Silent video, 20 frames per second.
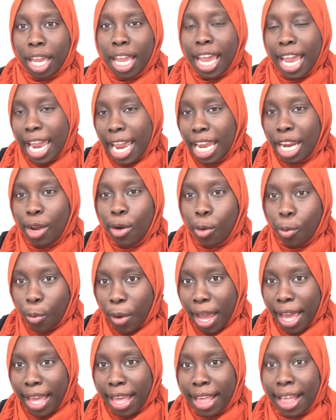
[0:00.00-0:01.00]
in a
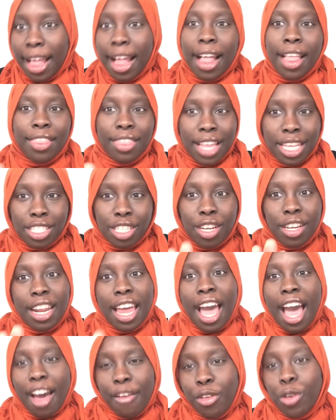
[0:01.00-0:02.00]
way that's going to
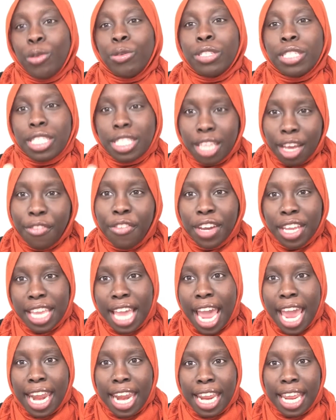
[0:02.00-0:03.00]
have you
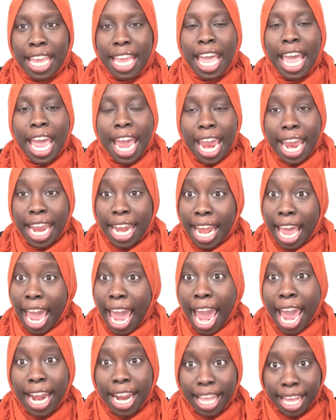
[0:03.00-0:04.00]
suffocating and
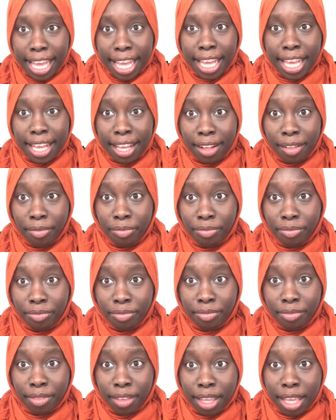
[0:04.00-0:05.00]
hating
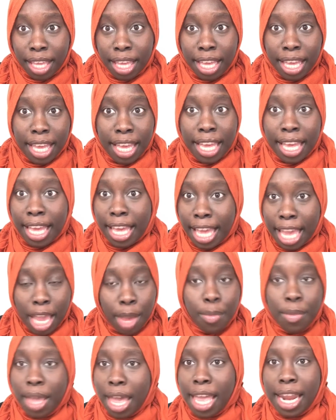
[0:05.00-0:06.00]
him
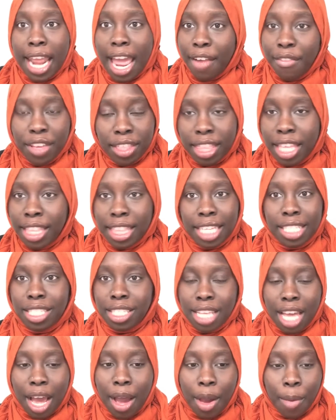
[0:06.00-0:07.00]
and everything that
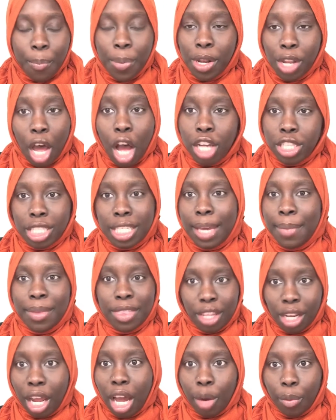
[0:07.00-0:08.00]
belongs to him in the
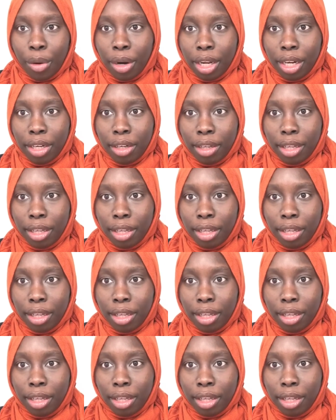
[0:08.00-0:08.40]
long run.